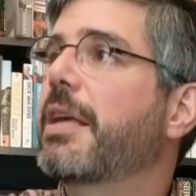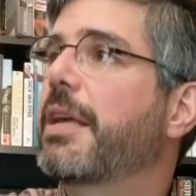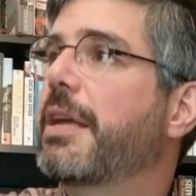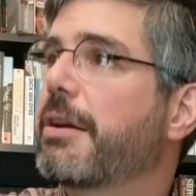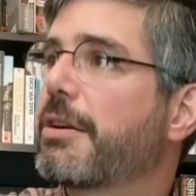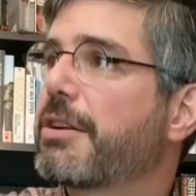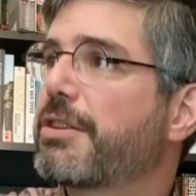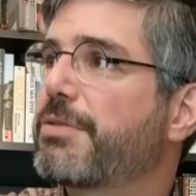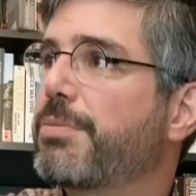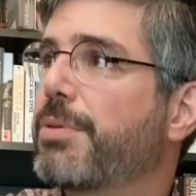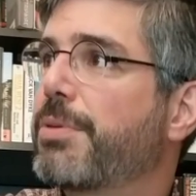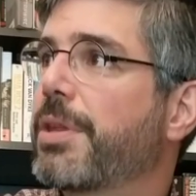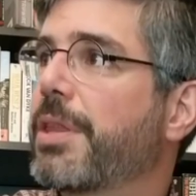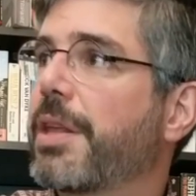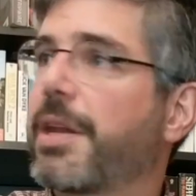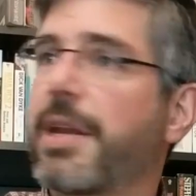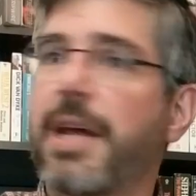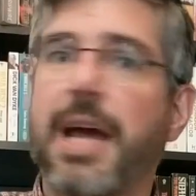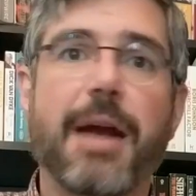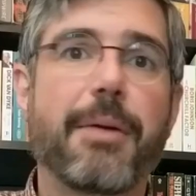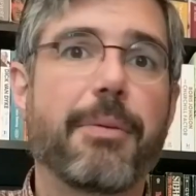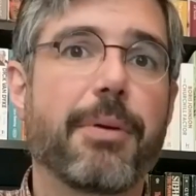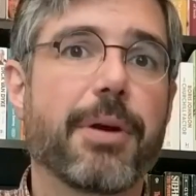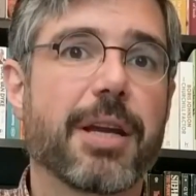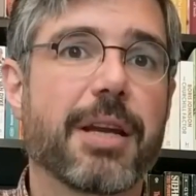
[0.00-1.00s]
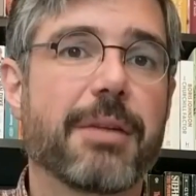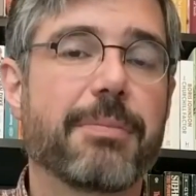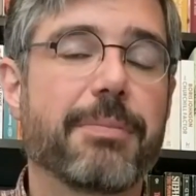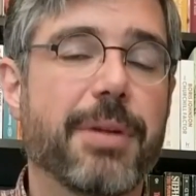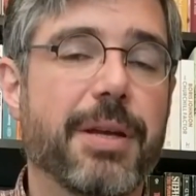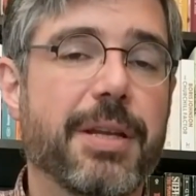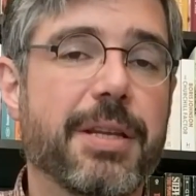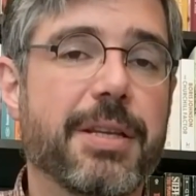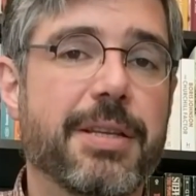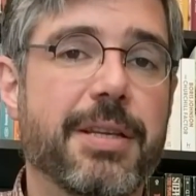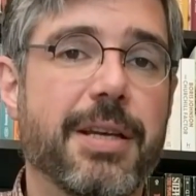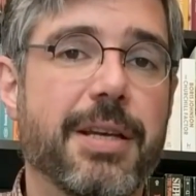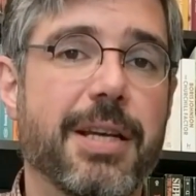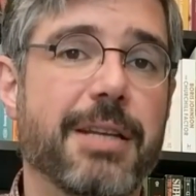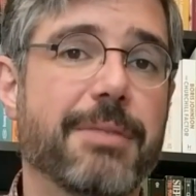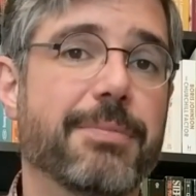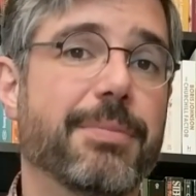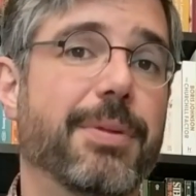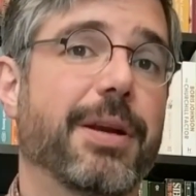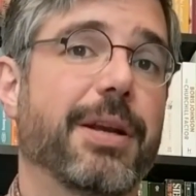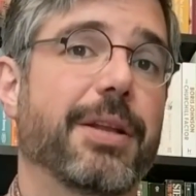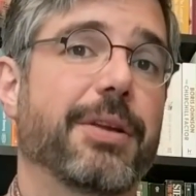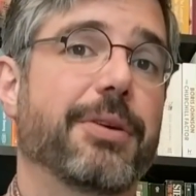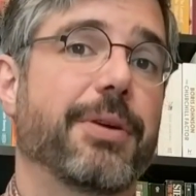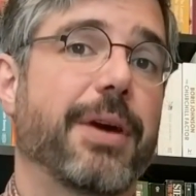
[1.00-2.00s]
Here's one that I recommend to
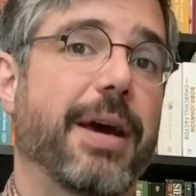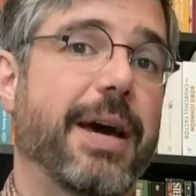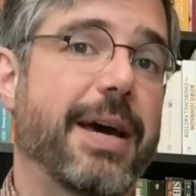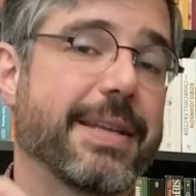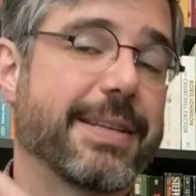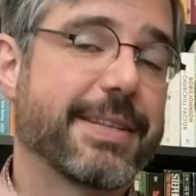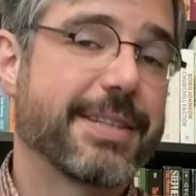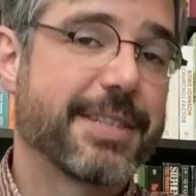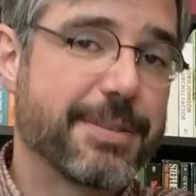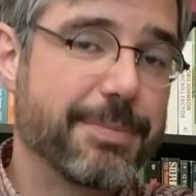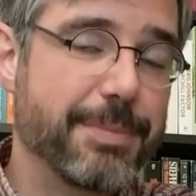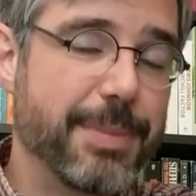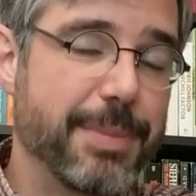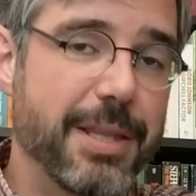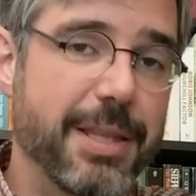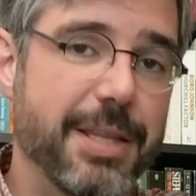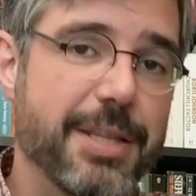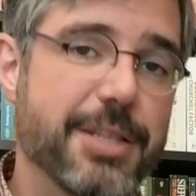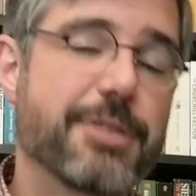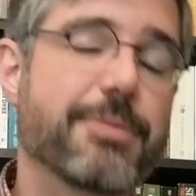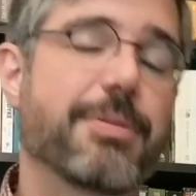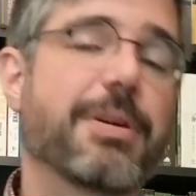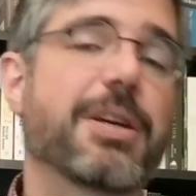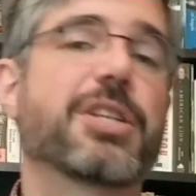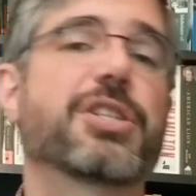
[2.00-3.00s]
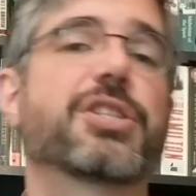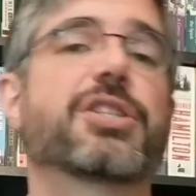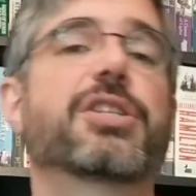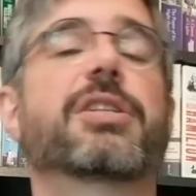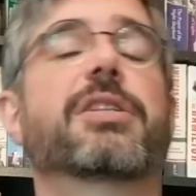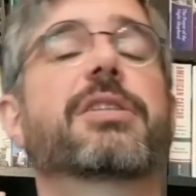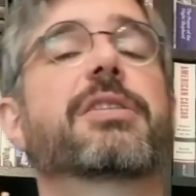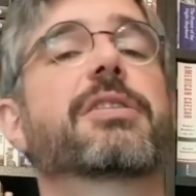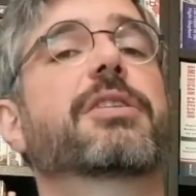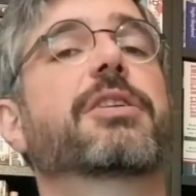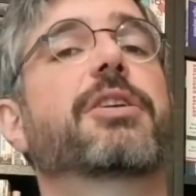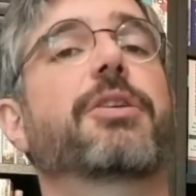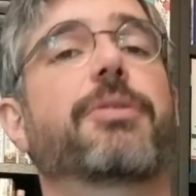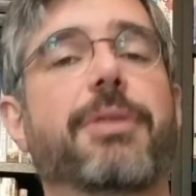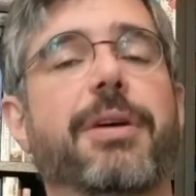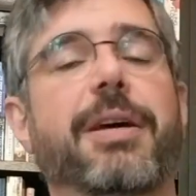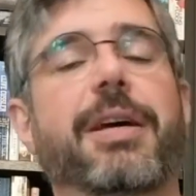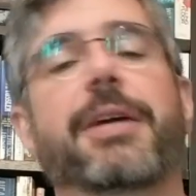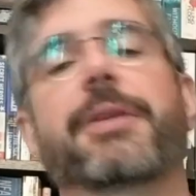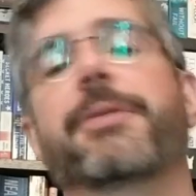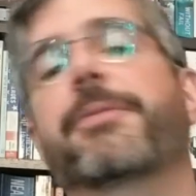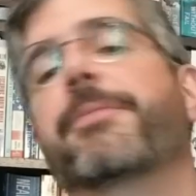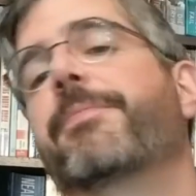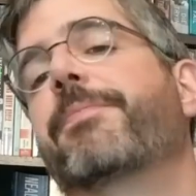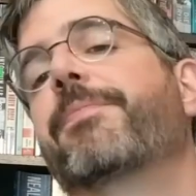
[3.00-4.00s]
anybody who asks me these questions. Go
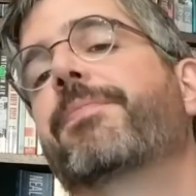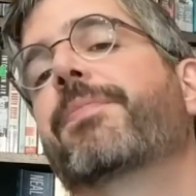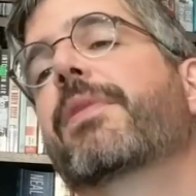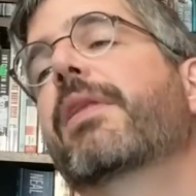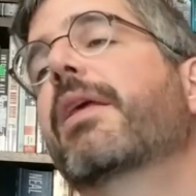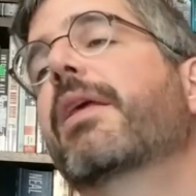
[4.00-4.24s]
ahead.